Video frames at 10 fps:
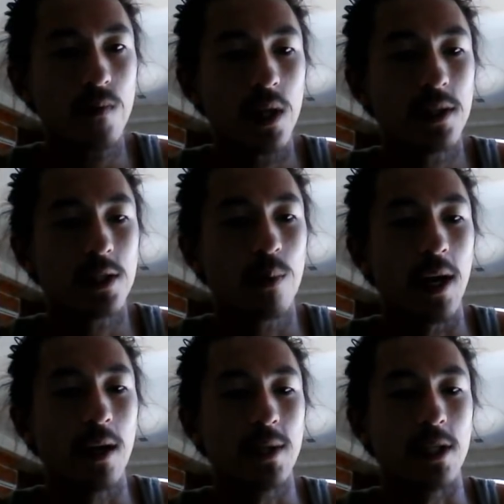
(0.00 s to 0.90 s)
This
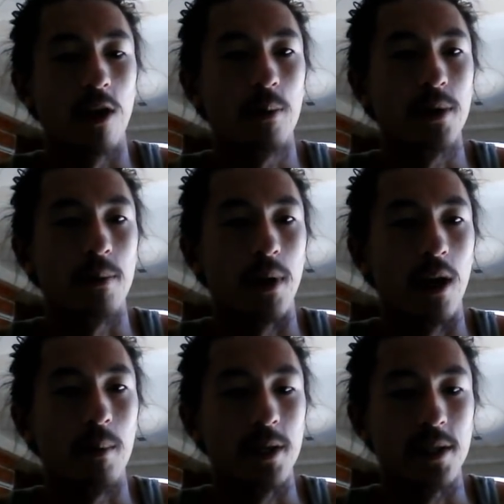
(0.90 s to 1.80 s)
way we can open a
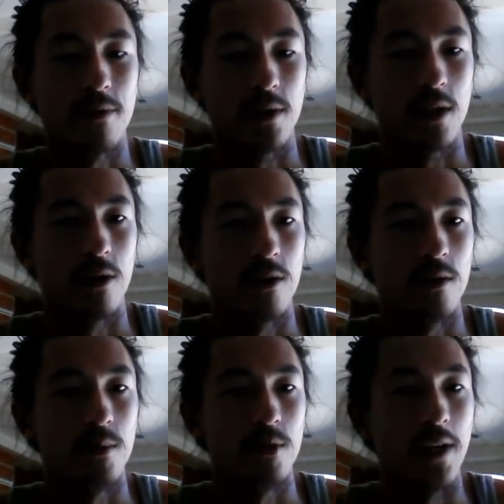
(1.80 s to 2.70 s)
bomb in a different color
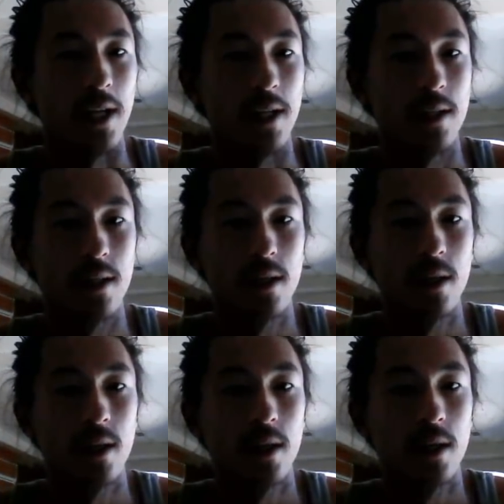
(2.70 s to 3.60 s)
and move in.
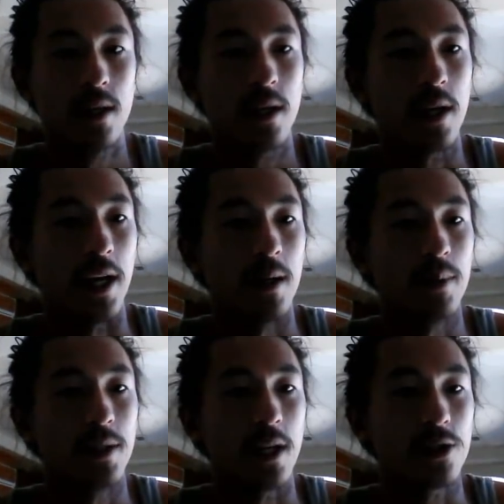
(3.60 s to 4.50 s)
And
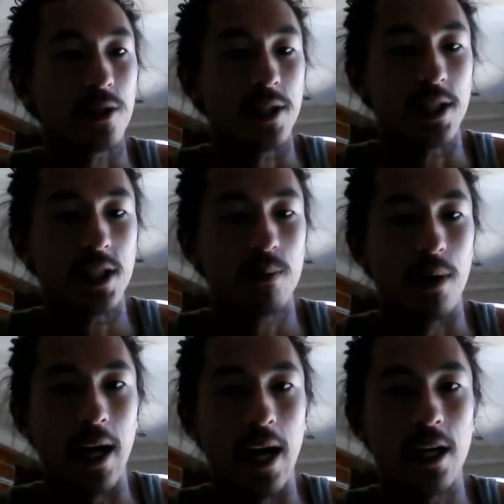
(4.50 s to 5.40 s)
potentially
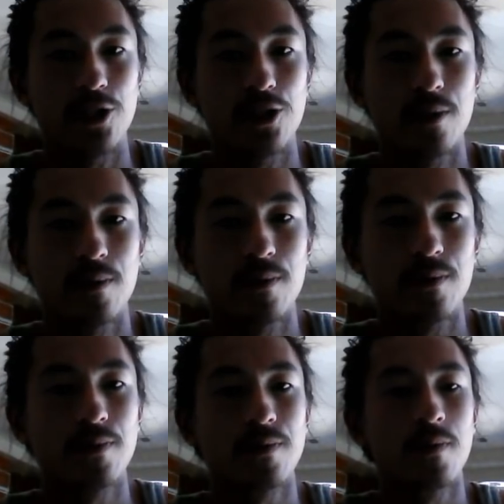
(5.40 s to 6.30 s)
splash.
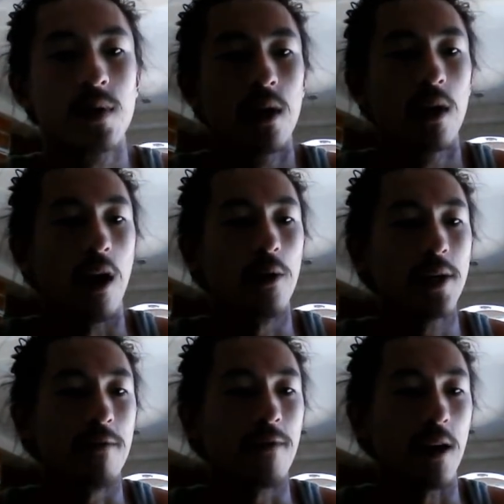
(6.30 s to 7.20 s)
Oh
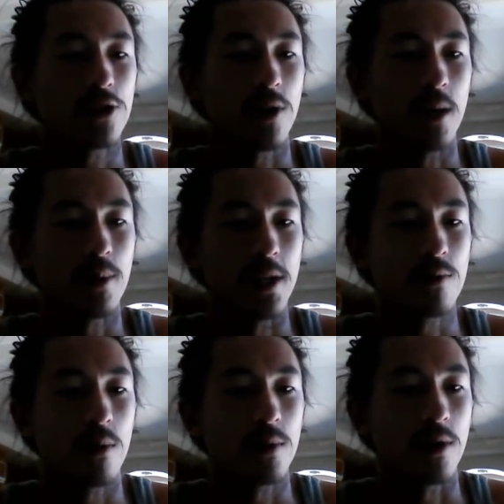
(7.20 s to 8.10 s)
yeah, Fire Shrine plays
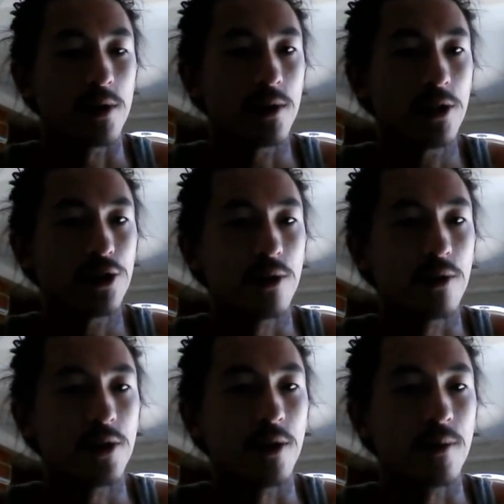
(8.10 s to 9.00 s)
well with our Sleek
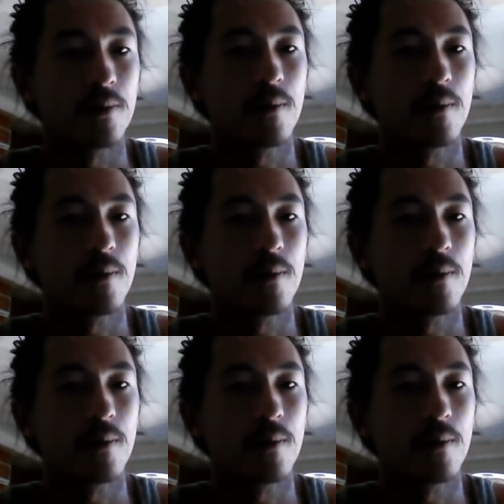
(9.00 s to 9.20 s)
Schooner too.